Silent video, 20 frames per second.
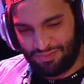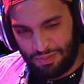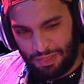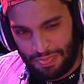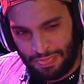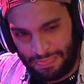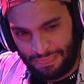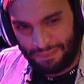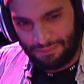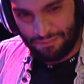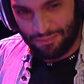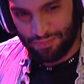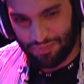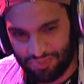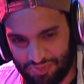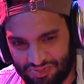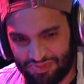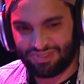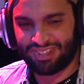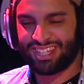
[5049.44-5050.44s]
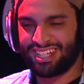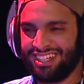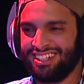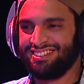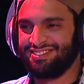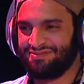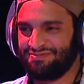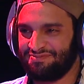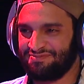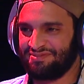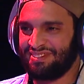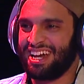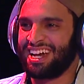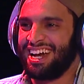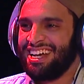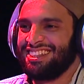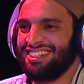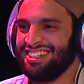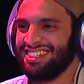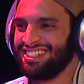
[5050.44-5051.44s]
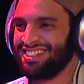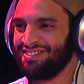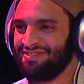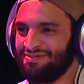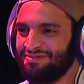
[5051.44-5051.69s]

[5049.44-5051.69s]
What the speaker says: On. I got this.